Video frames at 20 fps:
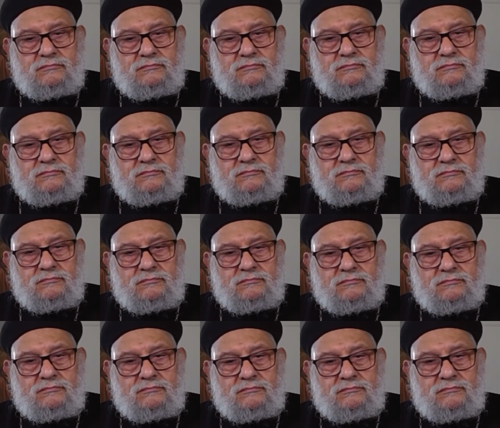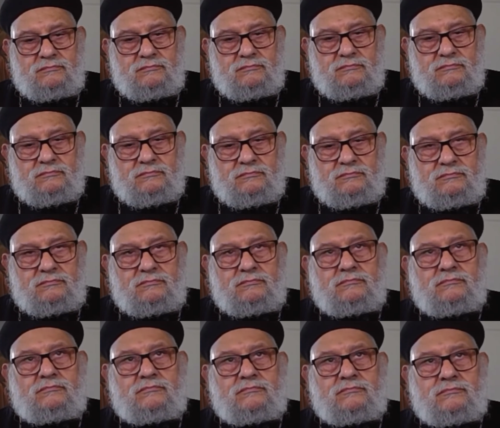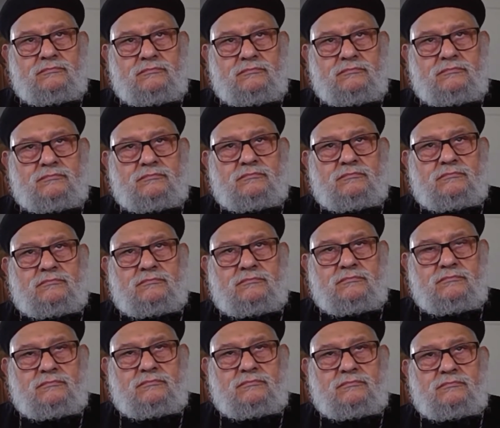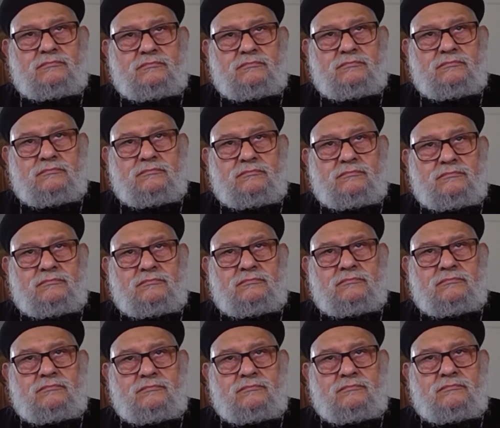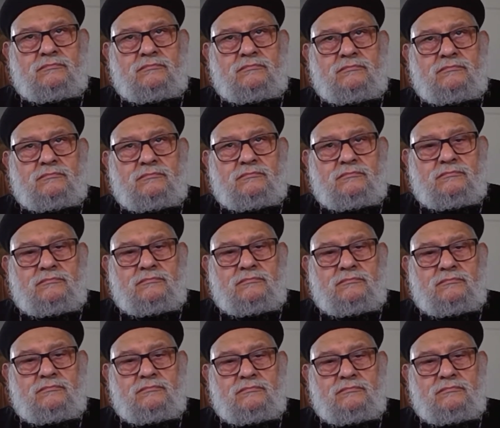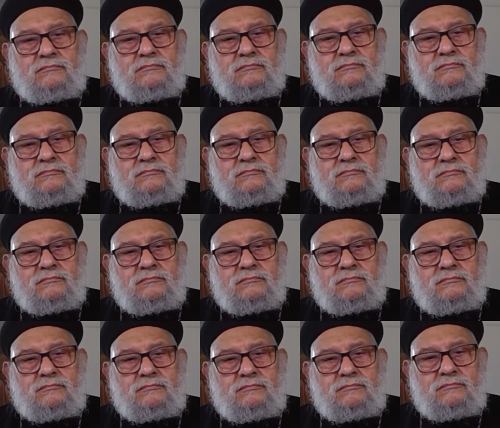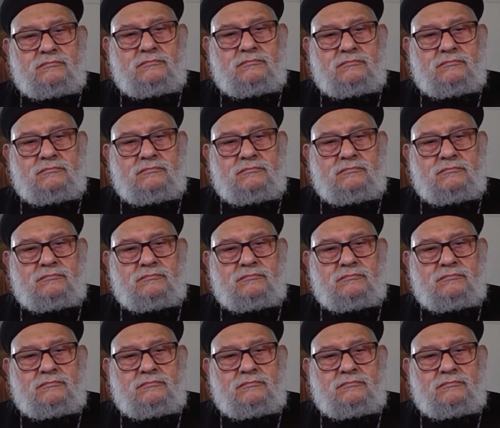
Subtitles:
(not speaking)